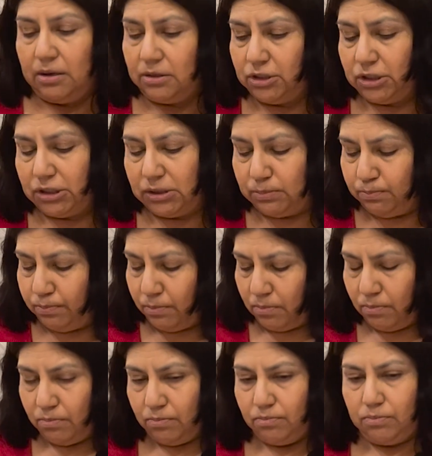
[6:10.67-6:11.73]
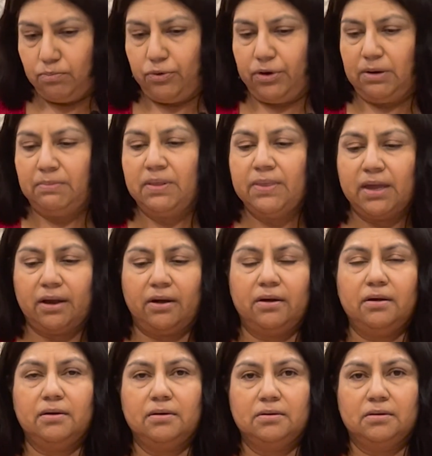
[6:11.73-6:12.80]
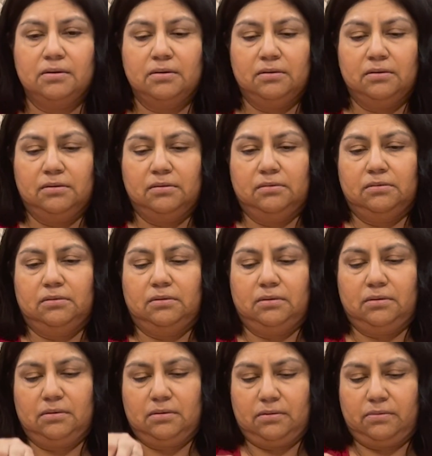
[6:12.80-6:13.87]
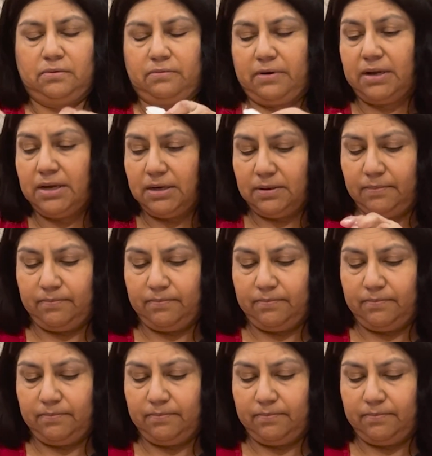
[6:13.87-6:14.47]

just put them in there. All right,